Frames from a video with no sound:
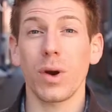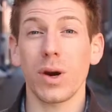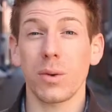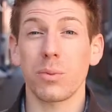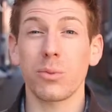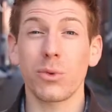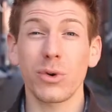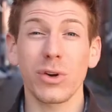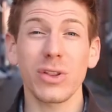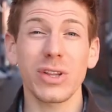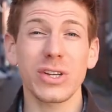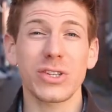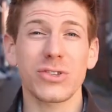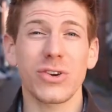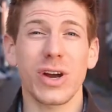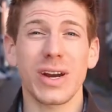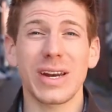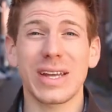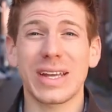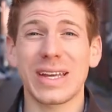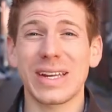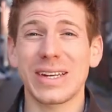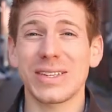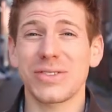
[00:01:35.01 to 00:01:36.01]
What I'm really
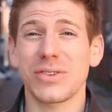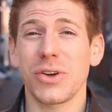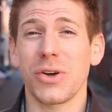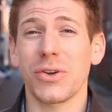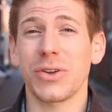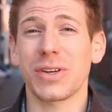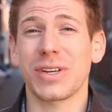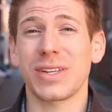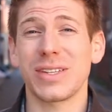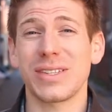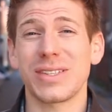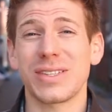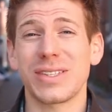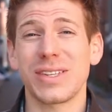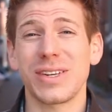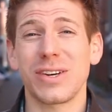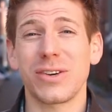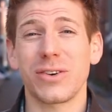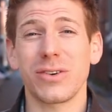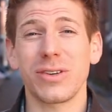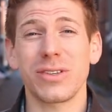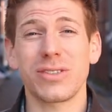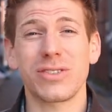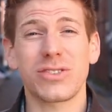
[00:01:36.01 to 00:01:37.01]
trying to get us all to
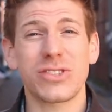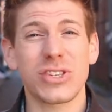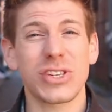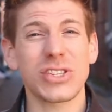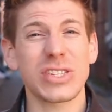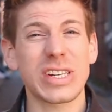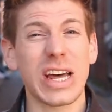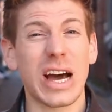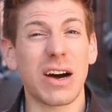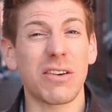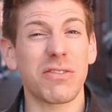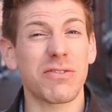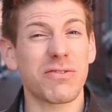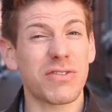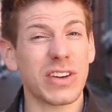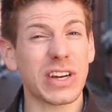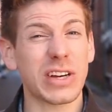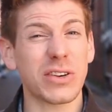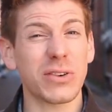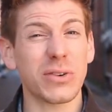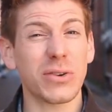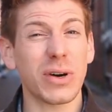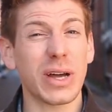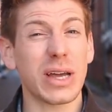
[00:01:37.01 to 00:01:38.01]
consider is just how
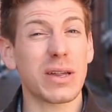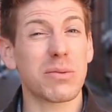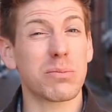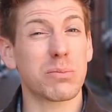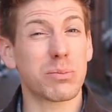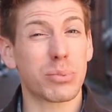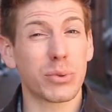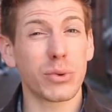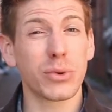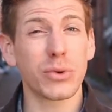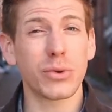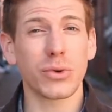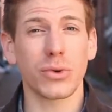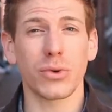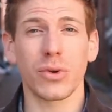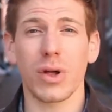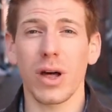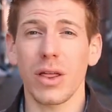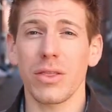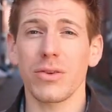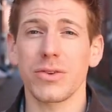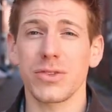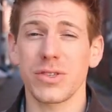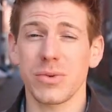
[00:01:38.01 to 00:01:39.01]
fickle and
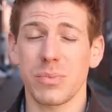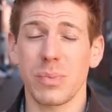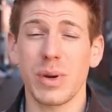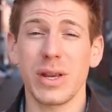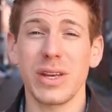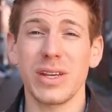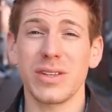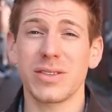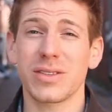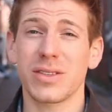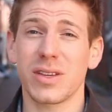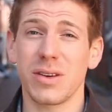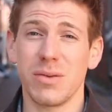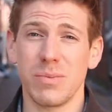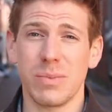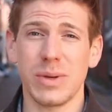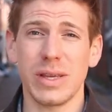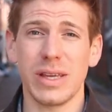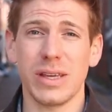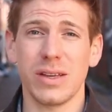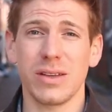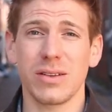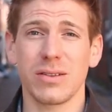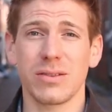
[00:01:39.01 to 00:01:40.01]
brutal others' opinions can
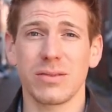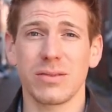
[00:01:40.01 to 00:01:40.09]
be.